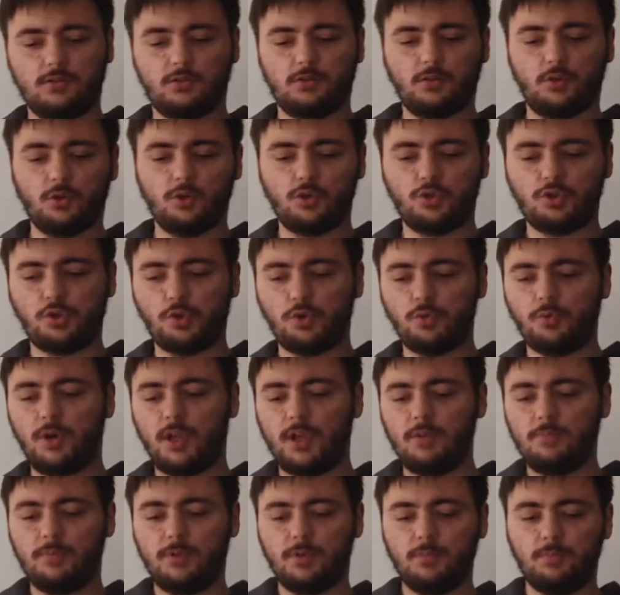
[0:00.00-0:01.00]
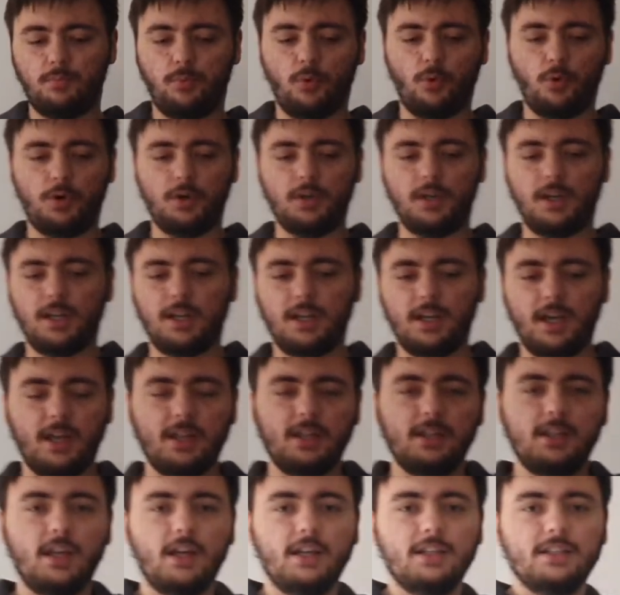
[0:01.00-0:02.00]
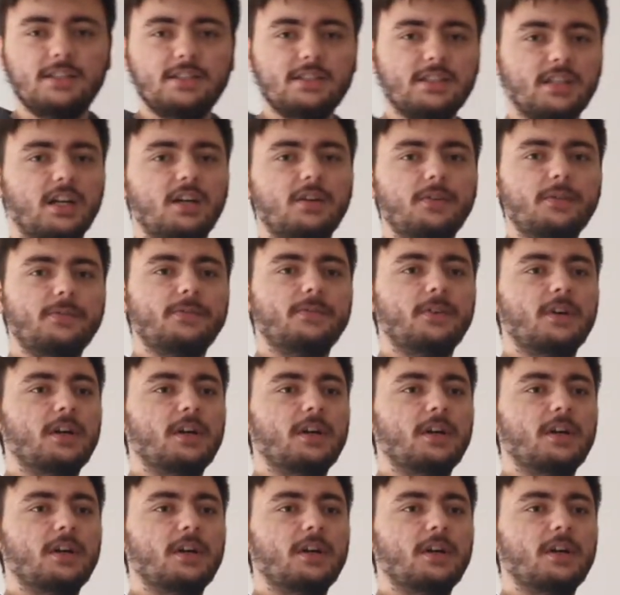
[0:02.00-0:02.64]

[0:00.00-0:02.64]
torture, rapey, porny, hentai stuff,